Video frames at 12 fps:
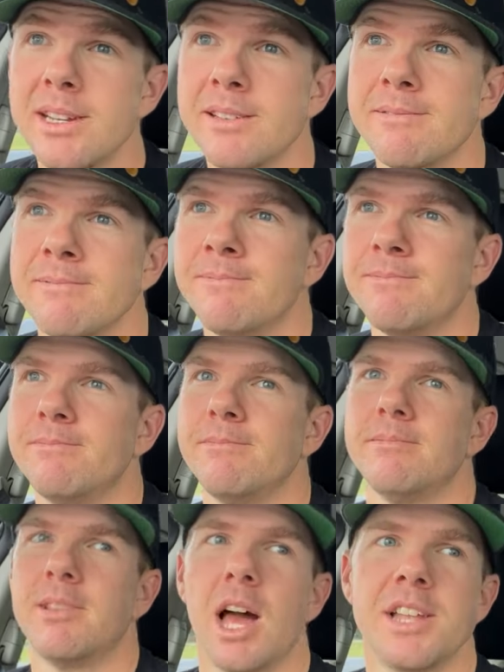it,
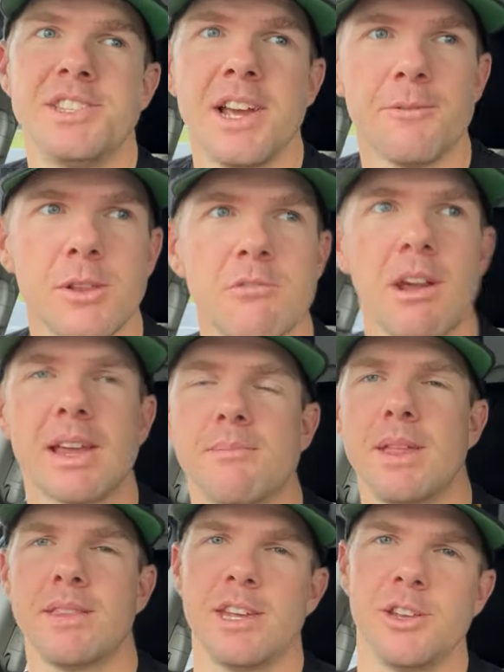I definitely
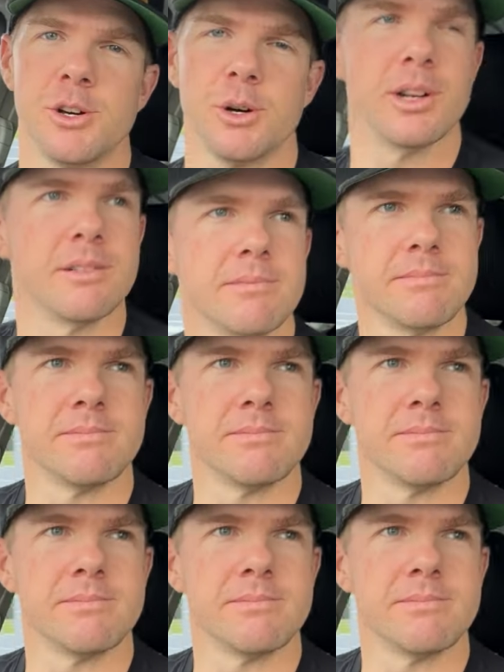recommend that you do it.